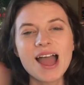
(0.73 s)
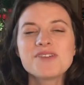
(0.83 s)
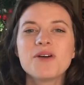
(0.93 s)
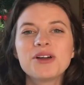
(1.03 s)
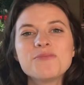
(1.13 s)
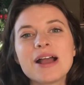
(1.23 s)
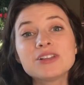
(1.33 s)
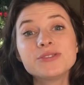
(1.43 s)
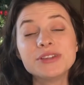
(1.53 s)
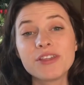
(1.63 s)
Hi, welcome
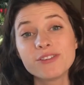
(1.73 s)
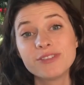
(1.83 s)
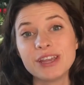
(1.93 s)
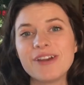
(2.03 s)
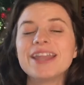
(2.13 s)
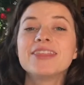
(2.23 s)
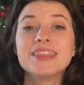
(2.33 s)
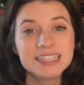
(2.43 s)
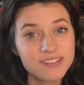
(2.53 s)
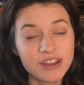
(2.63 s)
back to another video, and
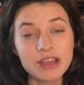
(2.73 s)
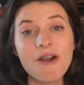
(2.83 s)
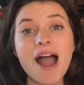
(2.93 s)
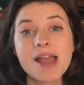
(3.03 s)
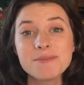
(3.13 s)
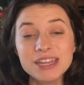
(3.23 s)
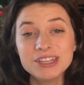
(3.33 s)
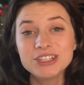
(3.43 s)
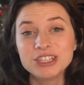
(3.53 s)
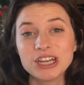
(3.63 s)
in this video I'm
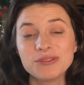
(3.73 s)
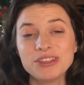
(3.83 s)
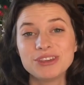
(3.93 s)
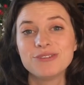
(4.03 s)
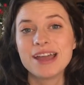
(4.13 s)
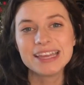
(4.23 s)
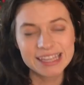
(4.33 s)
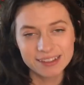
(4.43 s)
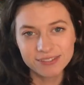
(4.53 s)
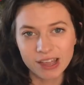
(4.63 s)
going to share with you a
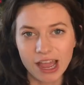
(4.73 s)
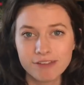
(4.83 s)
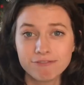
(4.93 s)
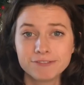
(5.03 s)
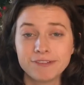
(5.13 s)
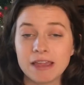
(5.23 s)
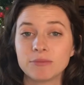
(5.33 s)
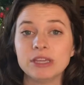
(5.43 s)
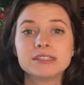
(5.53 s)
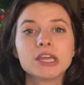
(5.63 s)
gift guide for
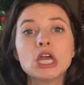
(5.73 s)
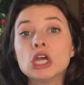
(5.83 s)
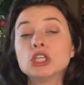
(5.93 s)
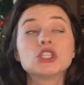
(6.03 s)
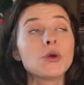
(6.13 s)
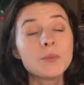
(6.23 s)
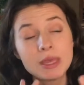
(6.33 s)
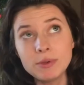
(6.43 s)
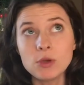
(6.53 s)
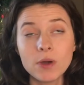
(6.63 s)
families. So
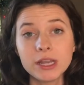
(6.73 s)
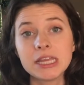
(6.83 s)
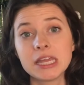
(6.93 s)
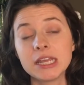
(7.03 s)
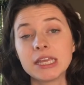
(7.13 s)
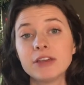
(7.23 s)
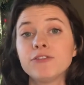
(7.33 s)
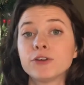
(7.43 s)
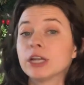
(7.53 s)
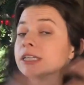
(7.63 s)
maybe you want to get a
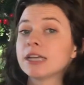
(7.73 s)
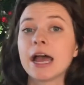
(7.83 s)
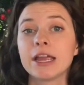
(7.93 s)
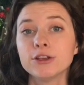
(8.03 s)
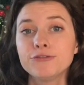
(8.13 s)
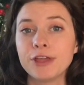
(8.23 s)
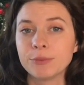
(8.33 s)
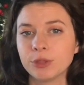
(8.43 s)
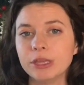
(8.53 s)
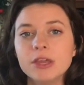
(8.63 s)
gift for an entire
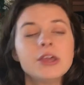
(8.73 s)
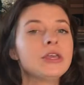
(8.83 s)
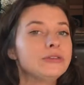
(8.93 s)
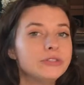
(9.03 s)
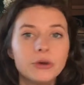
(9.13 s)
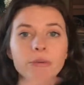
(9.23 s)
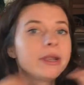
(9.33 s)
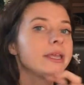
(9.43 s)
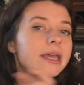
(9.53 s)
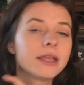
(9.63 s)
family. You don't
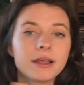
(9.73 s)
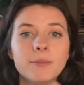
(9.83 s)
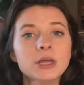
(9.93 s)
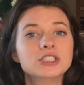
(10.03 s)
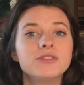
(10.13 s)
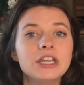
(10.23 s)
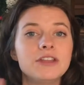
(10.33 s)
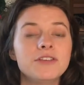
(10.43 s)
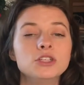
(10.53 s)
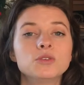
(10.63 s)
want to get a bunch of
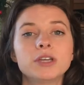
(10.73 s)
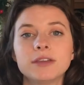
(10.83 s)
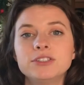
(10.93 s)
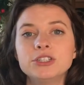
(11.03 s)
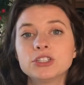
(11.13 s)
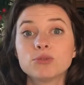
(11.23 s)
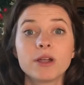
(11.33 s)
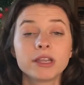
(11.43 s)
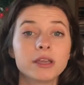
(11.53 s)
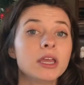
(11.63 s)
individual gifts. You just
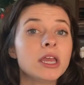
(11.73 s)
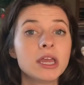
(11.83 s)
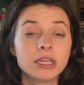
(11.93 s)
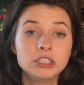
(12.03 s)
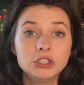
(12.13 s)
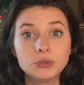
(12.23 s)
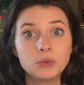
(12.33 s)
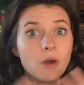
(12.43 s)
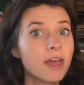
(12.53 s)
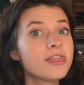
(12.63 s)
want to do
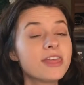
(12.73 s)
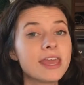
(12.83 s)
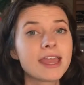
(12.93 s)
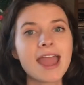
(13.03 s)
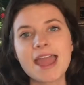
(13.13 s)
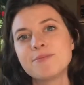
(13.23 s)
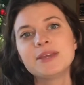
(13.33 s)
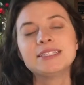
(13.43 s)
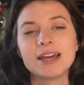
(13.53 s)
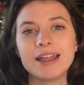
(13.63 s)
one thing and
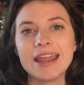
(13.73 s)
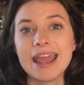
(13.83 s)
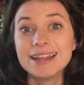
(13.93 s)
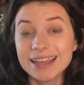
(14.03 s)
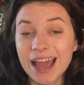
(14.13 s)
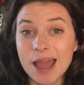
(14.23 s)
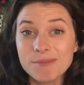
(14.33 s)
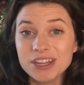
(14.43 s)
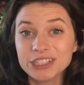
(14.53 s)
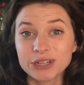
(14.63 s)
be done. And
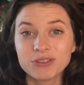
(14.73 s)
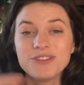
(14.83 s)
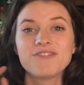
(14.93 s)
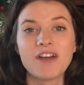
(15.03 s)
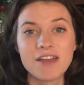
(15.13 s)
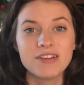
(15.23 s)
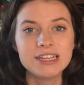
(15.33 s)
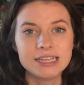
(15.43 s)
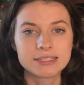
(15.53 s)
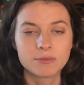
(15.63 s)
I'm going to share with you 5
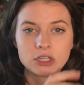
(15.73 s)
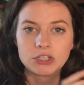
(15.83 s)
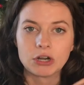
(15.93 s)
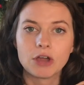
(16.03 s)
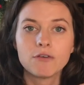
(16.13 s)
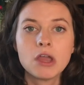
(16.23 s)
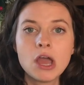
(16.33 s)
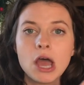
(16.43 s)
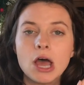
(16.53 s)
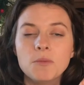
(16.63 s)
ideas. I'm going to start
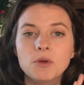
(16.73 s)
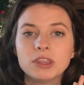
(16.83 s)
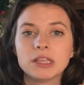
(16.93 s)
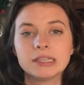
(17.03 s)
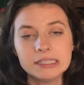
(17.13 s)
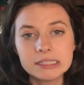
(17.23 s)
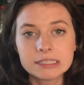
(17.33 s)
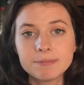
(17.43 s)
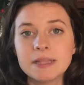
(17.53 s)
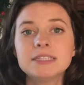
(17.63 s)
off with the least
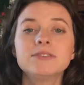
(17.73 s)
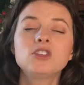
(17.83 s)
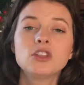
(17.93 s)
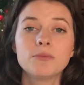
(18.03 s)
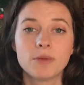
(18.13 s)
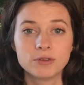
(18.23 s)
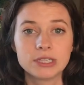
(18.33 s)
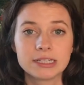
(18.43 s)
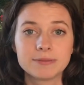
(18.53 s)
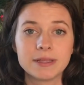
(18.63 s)
expensive to the
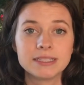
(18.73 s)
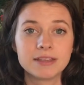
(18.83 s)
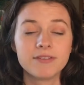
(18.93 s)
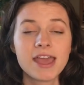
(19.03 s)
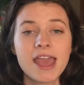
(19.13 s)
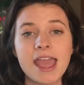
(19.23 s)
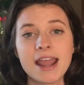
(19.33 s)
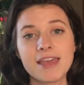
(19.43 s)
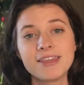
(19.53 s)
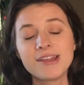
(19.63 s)
most expensive,
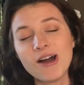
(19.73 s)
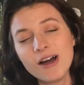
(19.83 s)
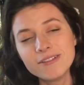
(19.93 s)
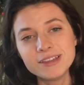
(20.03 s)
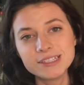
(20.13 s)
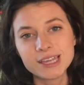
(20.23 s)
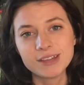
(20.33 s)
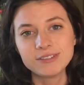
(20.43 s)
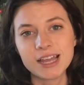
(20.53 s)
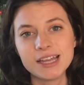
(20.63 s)
and I think all these
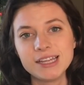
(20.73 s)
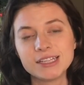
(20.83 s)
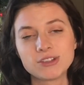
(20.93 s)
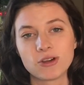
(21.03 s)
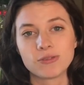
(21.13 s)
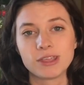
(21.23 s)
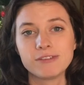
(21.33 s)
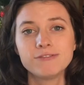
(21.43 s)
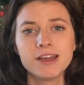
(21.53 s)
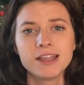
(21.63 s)
gift ideas are
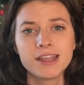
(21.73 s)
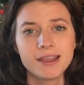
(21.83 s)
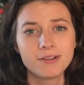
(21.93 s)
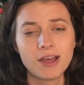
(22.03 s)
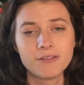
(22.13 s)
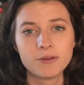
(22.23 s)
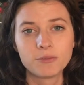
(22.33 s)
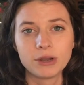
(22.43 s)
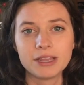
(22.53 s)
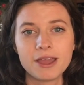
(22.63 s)
really fun, and a lot of
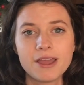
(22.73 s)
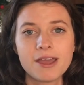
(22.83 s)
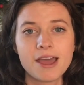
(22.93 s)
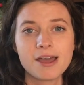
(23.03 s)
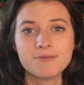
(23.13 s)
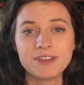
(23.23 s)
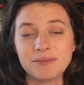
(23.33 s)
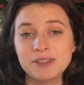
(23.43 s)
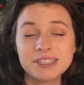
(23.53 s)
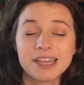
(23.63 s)
them bring
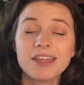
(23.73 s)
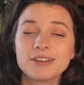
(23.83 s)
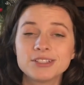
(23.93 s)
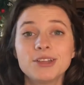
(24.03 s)
families together.